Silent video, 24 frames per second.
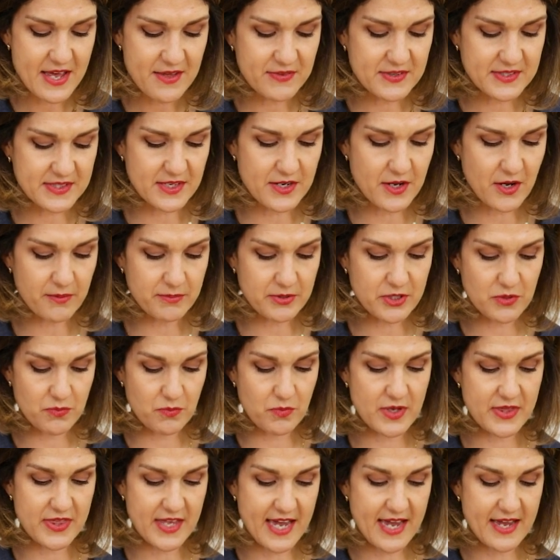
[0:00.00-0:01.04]
There's an
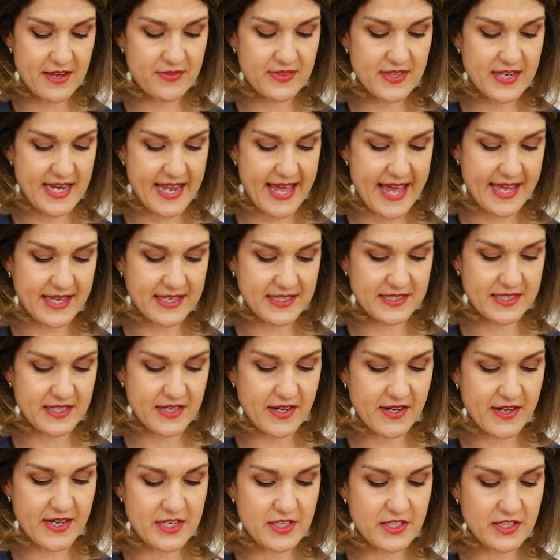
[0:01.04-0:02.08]
option without the
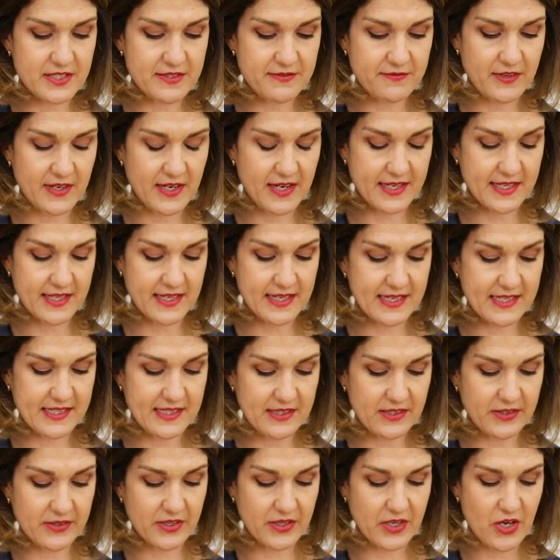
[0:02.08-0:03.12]
necktie, just for like a
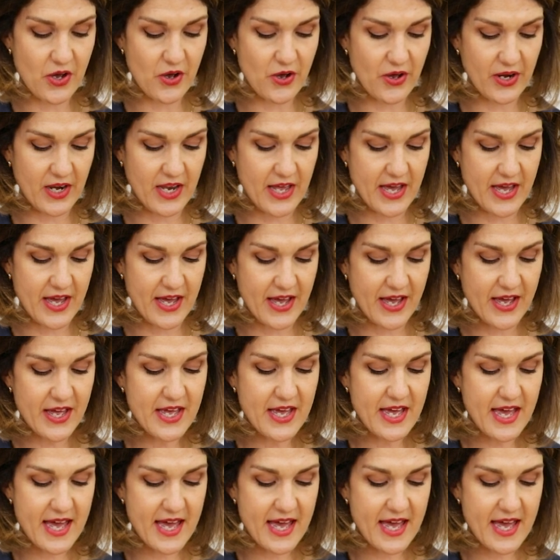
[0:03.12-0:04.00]
little collar,